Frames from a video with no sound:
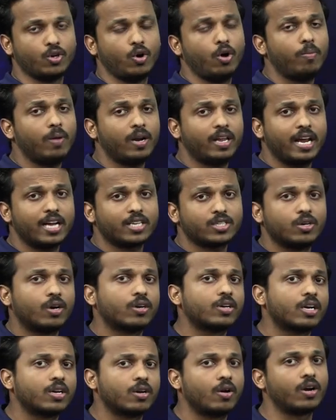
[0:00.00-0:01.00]
Noble gas
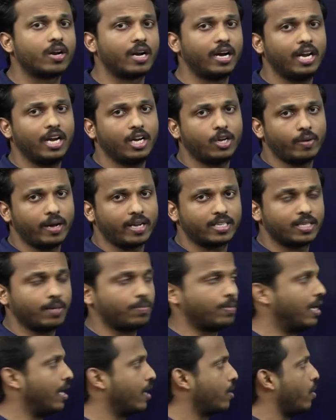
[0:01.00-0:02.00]
not at all ready to
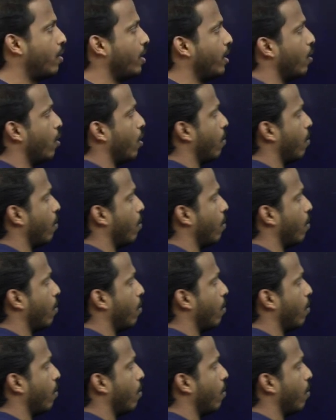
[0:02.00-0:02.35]
accept electron in